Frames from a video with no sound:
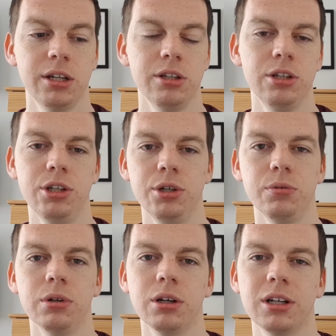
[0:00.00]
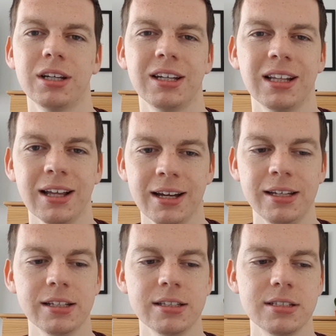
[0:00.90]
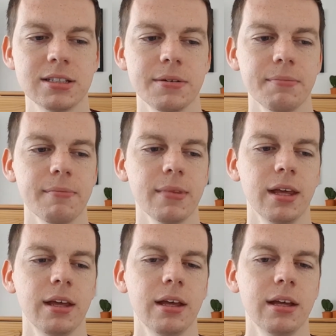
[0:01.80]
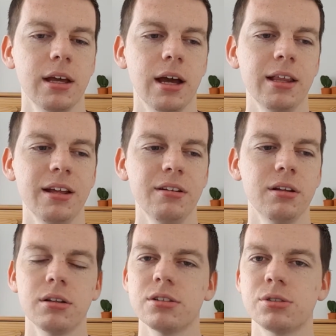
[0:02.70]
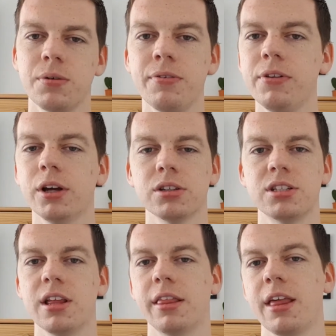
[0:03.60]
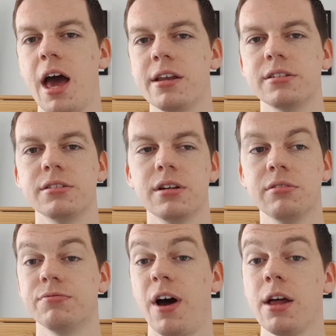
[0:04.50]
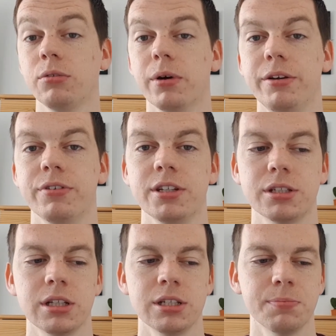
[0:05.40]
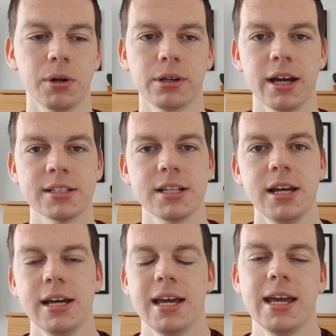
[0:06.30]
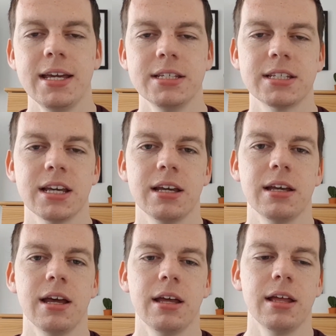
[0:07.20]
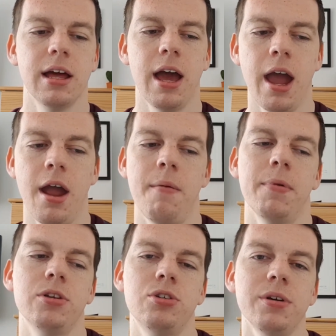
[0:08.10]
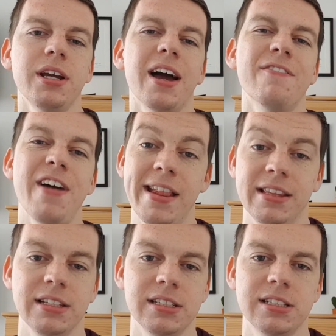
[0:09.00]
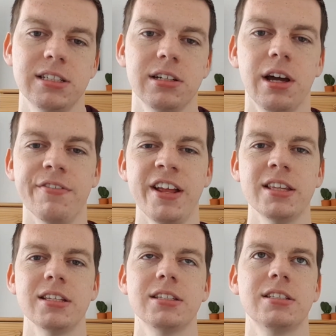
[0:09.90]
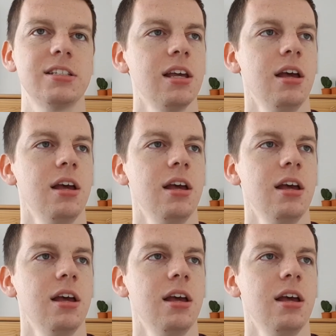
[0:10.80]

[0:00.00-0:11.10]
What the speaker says: new clients. And then swiftly on to the third and final way for this podcast is doing events. Events